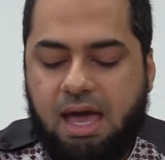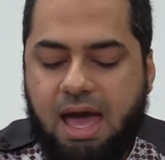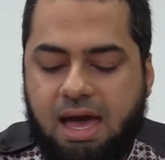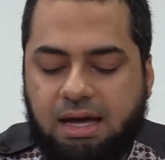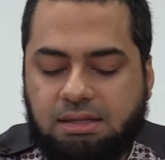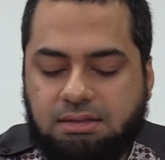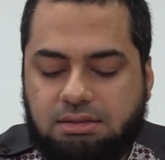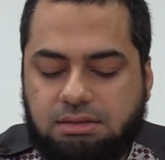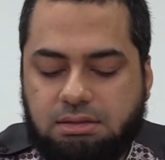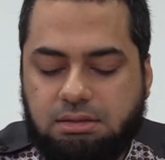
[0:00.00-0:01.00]

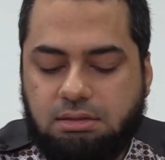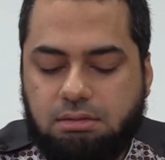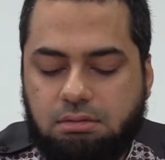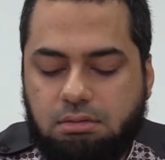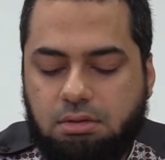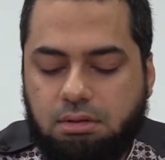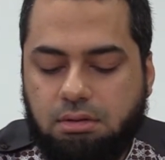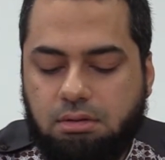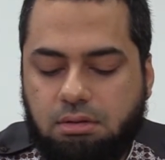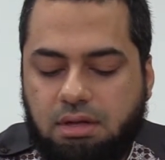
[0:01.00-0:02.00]
And
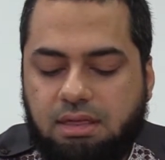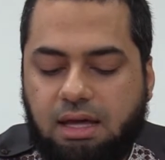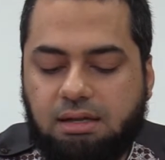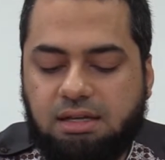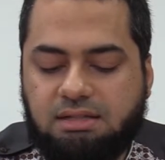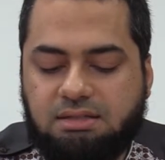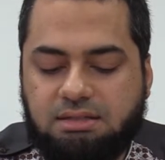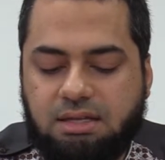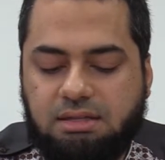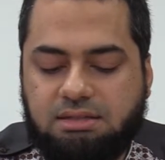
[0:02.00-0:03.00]
he then
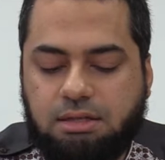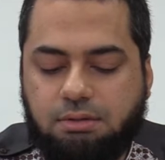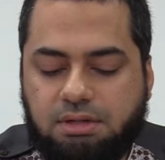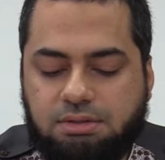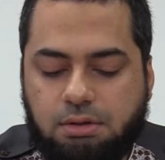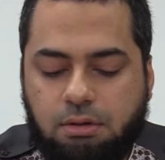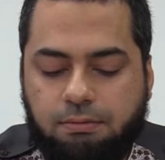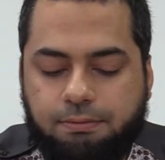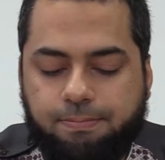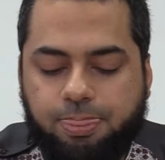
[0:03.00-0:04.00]
lists a series
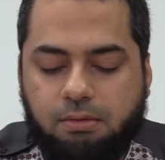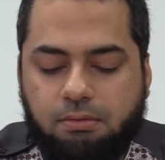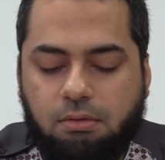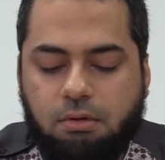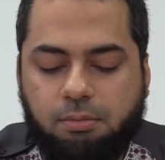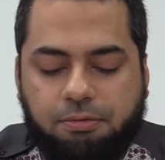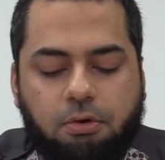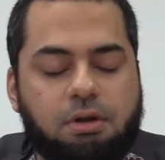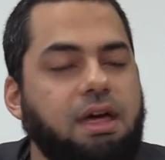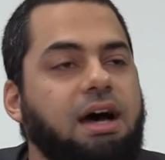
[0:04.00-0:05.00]
of, or
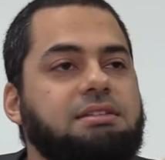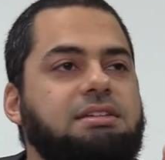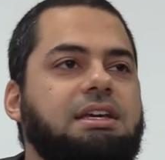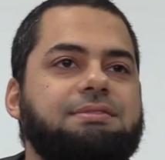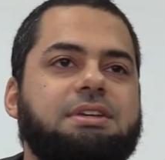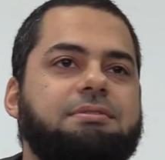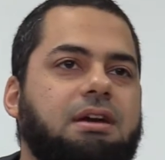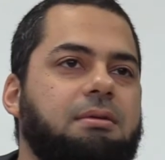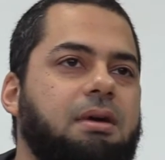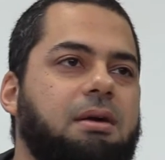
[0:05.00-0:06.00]
before that, he gives a
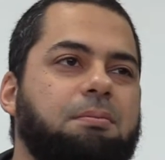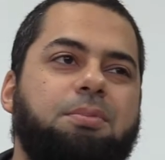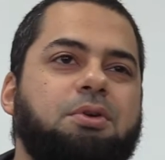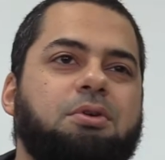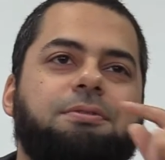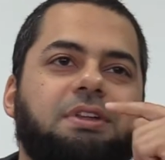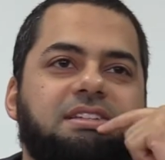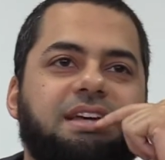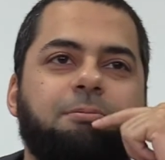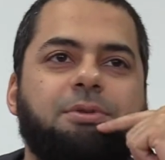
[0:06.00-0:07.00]
very beautiful
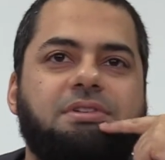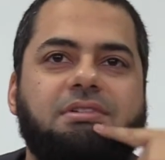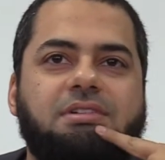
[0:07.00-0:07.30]
example